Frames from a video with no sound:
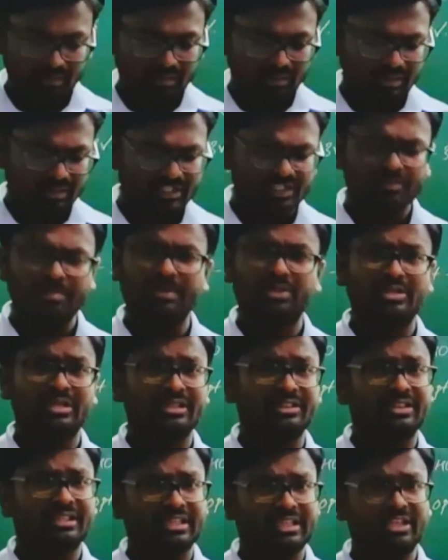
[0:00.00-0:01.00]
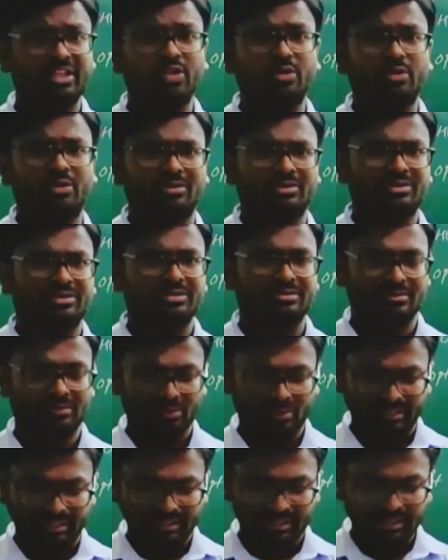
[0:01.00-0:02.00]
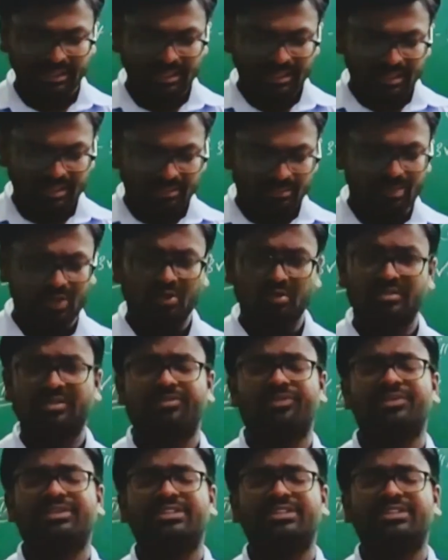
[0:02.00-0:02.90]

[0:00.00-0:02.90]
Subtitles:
especially the ketones. Okay, because of